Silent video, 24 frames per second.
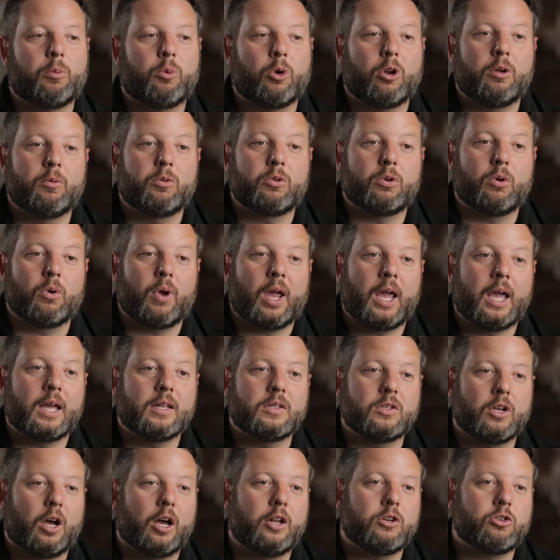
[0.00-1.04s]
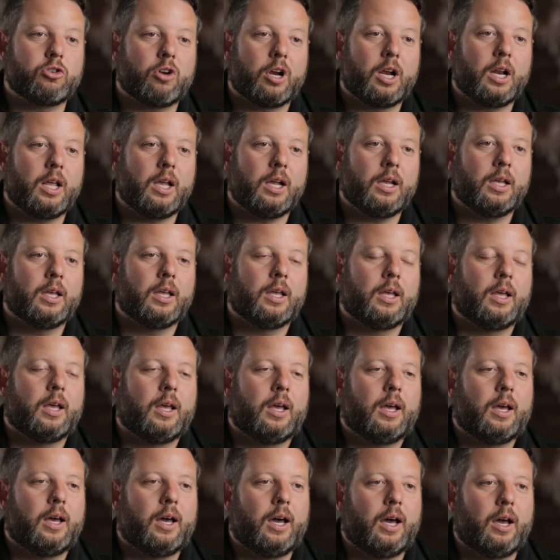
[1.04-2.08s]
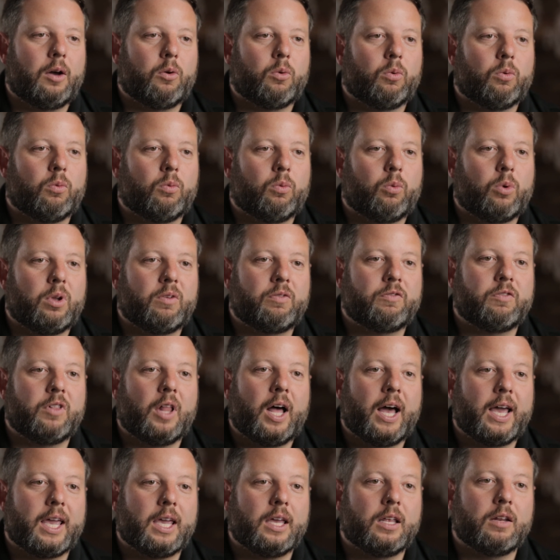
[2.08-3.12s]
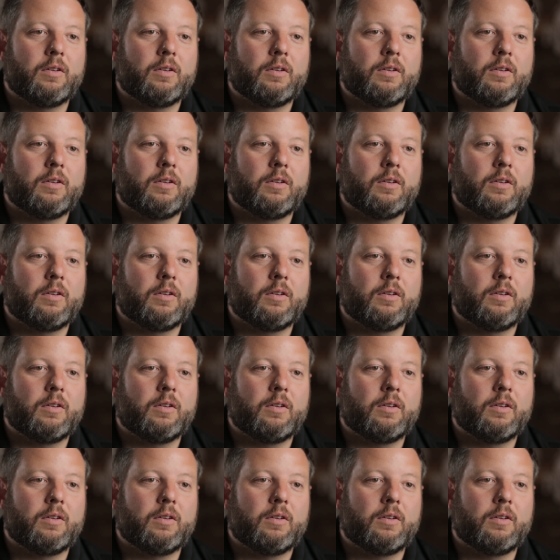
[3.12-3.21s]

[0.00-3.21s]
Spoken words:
put them through hands-on training. We fly in